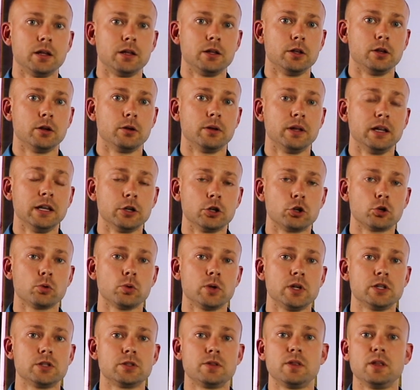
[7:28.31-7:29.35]
you know,
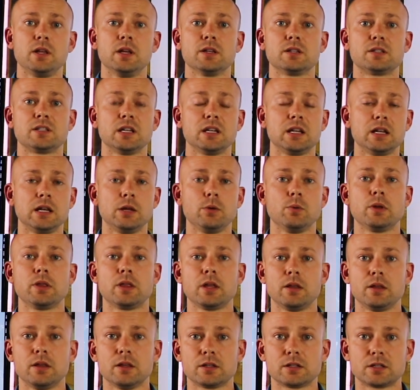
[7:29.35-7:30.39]
increase the acidity
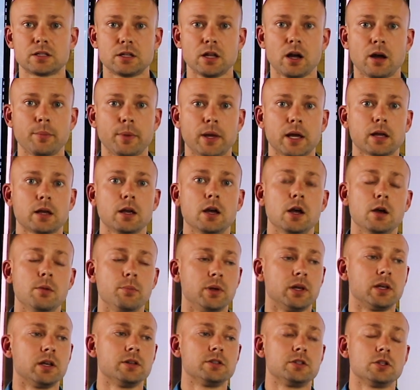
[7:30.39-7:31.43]
within the stomach
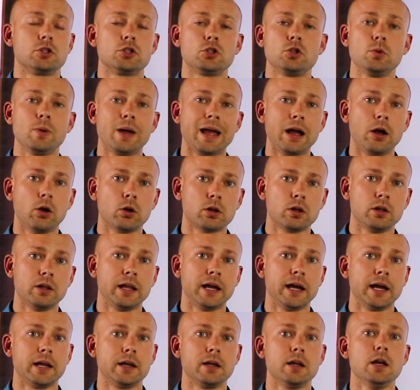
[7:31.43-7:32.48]
because it's too
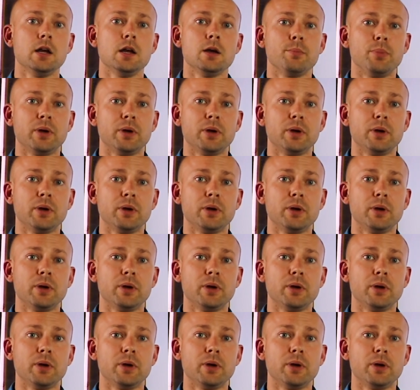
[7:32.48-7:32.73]
alkaline,